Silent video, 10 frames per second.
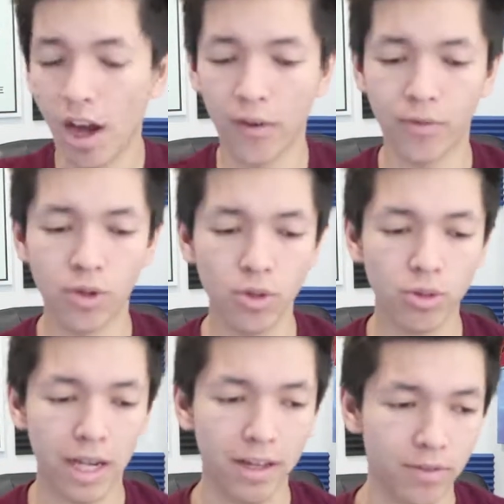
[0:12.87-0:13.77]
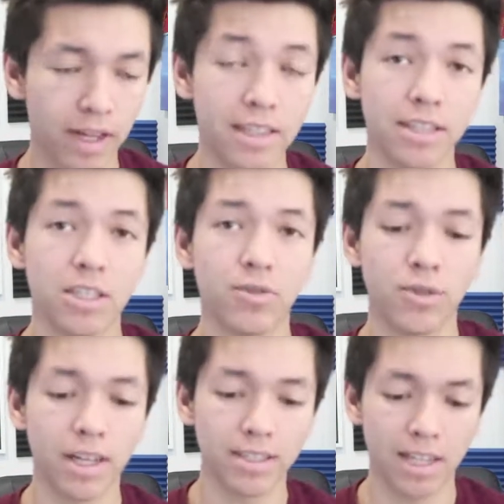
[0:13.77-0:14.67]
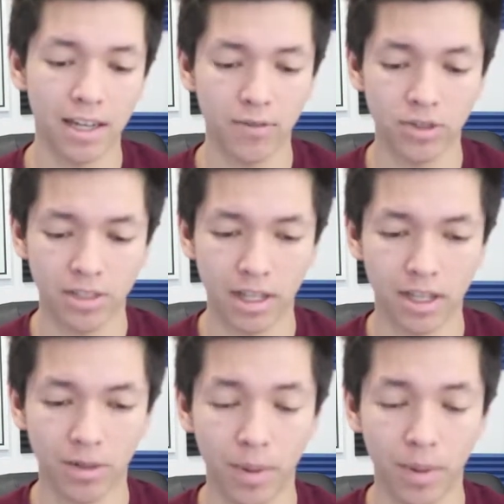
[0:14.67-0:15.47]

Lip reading: a few kind of ideas for you guys to kind of just like